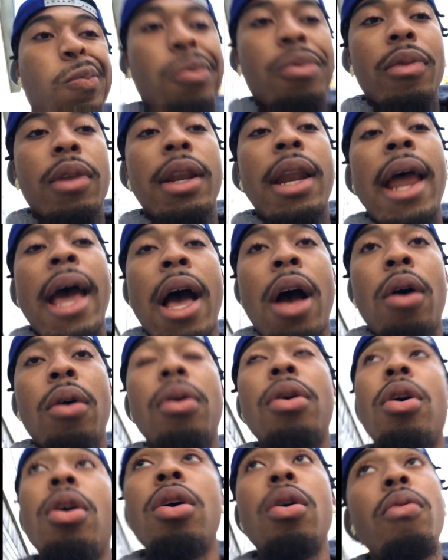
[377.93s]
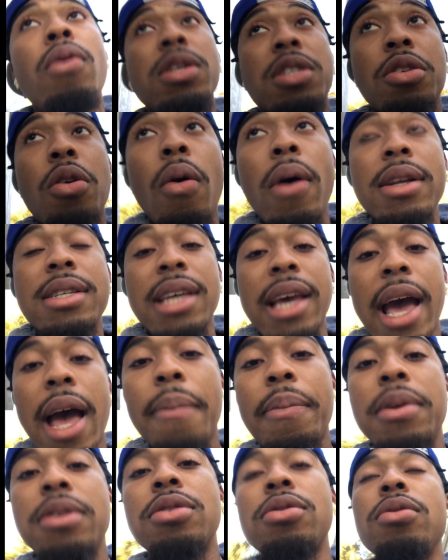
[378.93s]
Now, what's going to
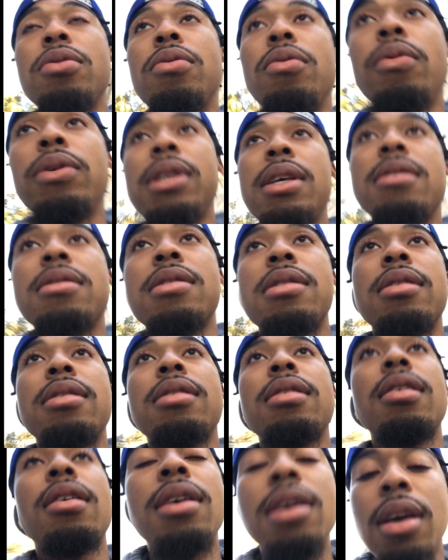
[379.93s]
happen soon with this